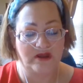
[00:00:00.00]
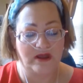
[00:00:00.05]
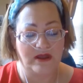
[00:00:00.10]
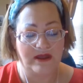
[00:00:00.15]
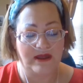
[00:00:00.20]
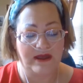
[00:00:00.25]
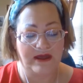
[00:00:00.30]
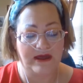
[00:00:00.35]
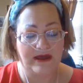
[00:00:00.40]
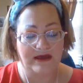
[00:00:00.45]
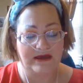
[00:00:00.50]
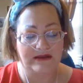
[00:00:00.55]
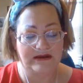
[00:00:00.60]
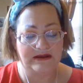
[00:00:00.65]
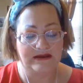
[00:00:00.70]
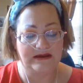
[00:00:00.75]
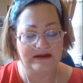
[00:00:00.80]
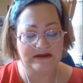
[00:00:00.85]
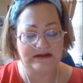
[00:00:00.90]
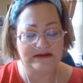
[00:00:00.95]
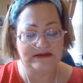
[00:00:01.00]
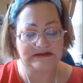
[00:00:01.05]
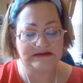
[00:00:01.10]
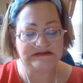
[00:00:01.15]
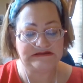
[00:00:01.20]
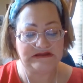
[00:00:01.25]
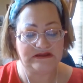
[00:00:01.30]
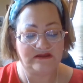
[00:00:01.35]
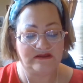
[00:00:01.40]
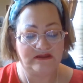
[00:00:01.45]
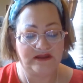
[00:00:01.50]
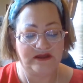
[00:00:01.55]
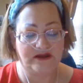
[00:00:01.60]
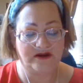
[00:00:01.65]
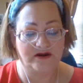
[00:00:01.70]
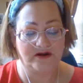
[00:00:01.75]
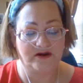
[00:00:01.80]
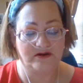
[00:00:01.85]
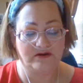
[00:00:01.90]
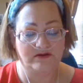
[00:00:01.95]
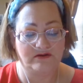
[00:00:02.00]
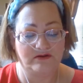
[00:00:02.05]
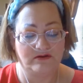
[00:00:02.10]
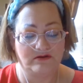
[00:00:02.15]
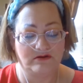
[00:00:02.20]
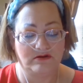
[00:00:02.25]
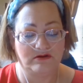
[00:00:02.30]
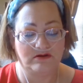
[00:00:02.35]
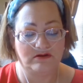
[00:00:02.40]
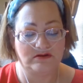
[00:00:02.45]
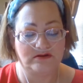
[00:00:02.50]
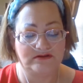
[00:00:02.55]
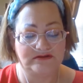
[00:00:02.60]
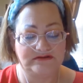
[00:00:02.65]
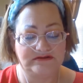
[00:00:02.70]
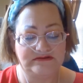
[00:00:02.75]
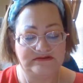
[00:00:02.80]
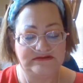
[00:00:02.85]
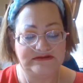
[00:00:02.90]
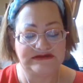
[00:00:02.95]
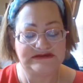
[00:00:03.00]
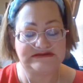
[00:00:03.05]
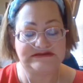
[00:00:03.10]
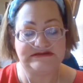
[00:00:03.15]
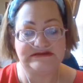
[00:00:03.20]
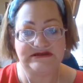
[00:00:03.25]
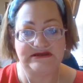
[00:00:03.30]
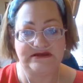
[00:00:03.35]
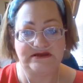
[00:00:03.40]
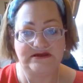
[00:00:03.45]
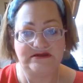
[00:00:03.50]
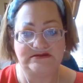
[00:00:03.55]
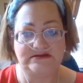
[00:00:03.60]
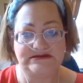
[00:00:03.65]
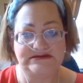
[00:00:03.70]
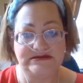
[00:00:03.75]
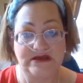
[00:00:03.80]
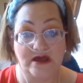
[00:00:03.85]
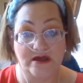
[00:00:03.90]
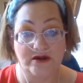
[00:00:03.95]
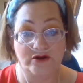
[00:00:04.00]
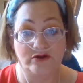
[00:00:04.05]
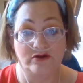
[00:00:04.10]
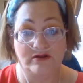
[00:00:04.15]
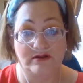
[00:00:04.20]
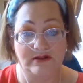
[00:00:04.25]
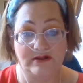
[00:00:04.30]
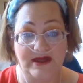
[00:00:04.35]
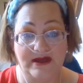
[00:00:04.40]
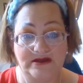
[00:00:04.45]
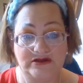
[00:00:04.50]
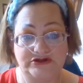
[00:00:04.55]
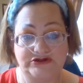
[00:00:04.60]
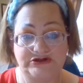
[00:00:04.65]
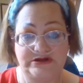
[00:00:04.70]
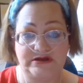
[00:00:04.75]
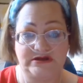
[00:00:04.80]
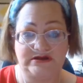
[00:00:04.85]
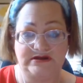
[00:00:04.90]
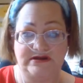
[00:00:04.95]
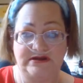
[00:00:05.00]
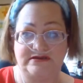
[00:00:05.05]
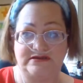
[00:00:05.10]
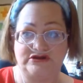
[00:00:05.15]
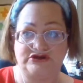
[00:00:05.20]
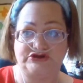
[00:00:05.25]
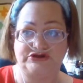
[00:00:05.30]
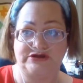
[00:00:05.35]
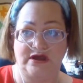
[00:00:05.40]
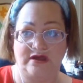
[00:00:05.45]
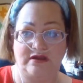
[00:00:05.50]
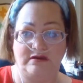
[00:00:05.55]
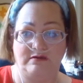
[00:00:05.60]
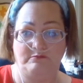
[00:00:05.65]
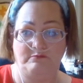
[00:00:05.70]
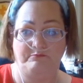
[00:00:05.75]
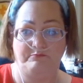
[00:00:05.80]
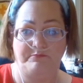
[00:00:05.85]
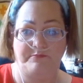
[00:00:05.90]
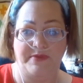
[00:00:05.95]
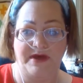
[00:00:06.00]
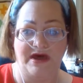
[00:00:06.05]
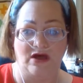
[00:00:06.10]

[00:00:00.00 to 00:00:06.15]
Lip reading: and it is their Disney designer collection in the shade Belle.